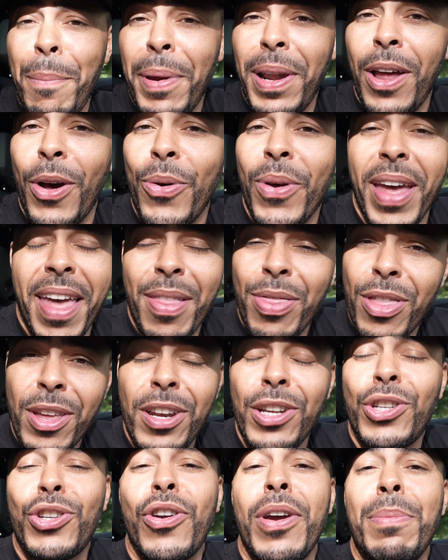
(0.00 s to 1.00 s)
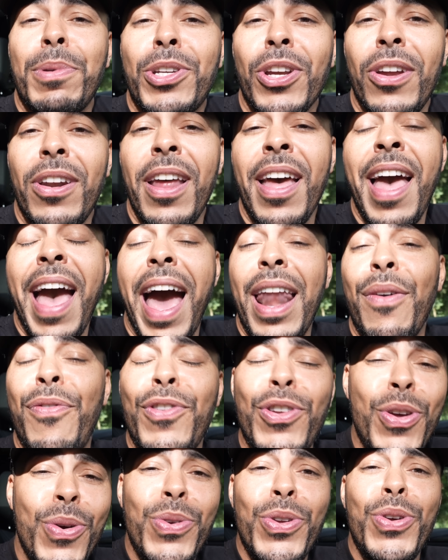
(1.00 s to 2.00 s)
below in the description. And if
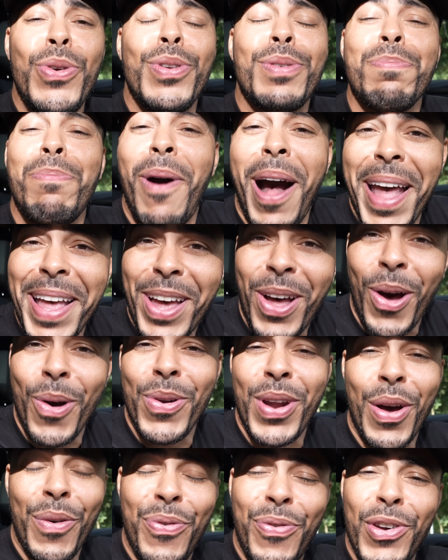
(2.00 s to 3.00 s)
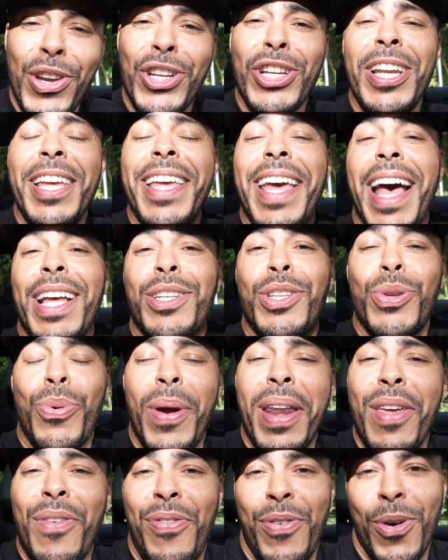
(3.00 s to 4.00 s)
you use my code
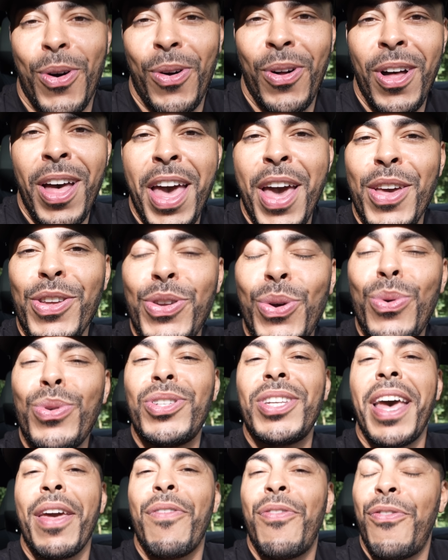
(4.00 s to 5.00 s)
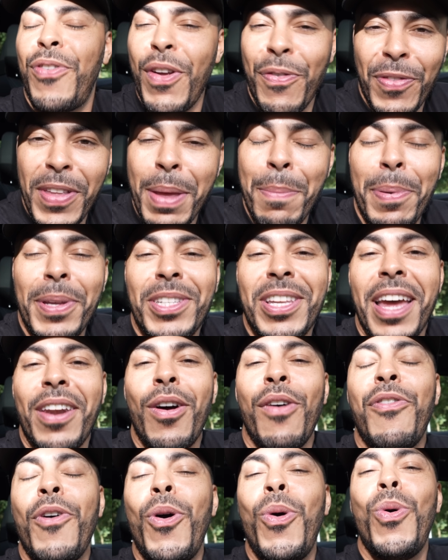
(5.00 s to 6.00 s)
officiallygas24, you'll save 15%
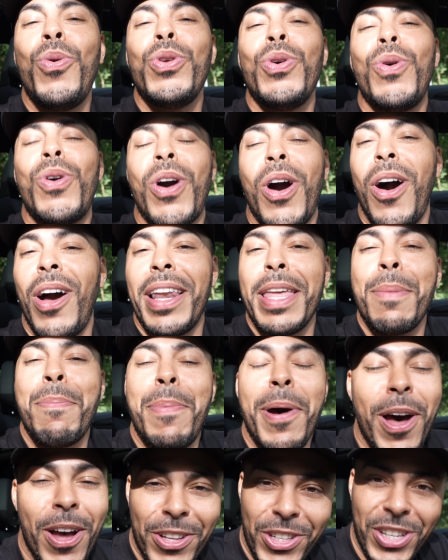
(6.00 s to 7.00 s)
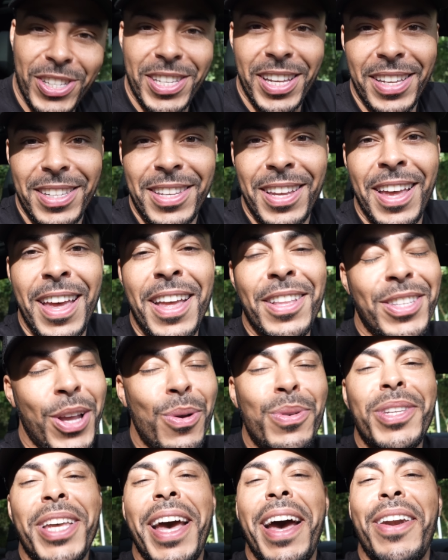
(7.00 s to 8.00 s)
off all your Carly purchases. Don't
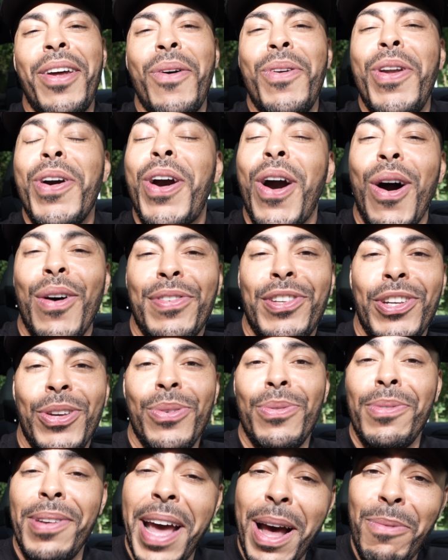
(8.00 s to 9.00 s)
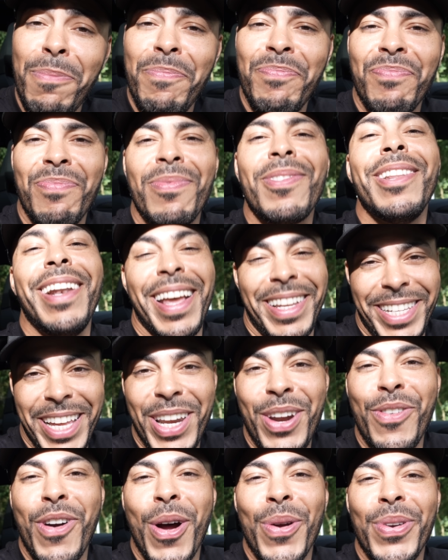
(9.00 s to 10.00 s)
say I don't look after you. Now, let's hit
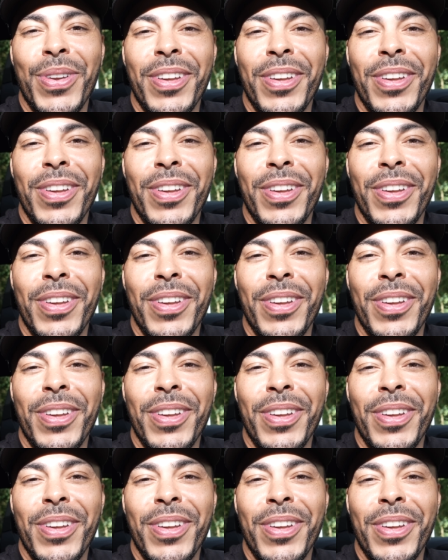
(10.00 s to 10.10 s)
the road.